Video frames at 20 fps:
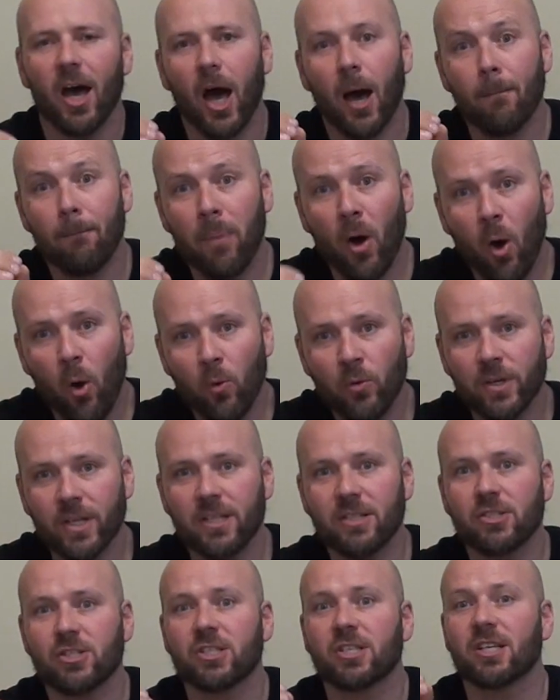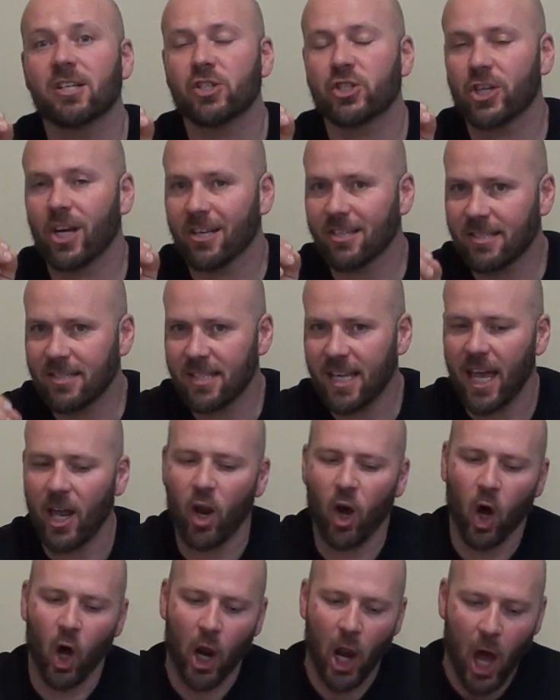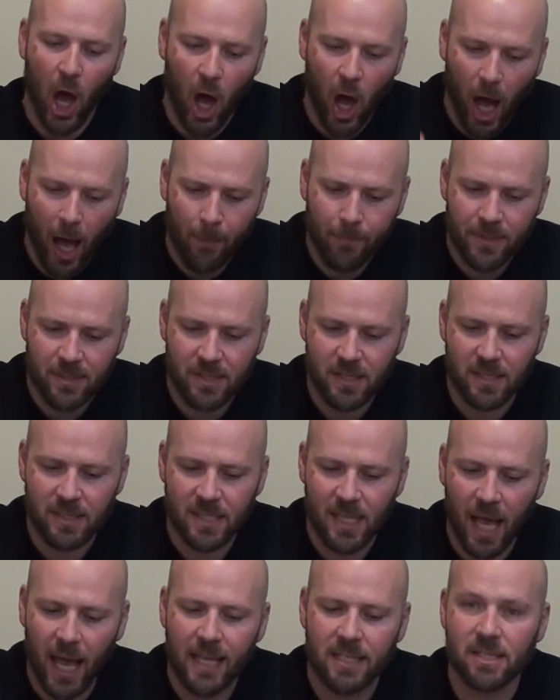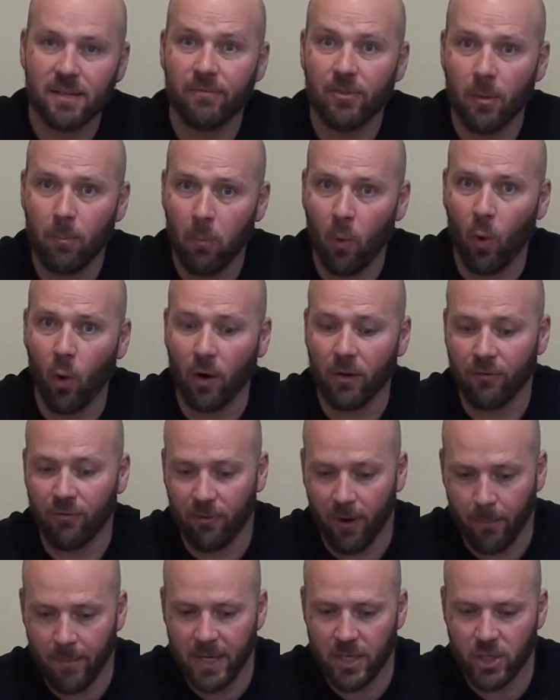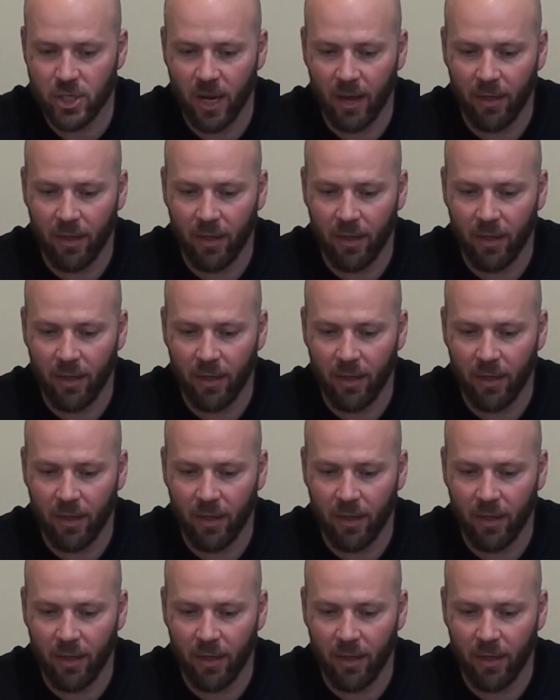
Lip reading: Opponents shall sit on opposite sides of the board from each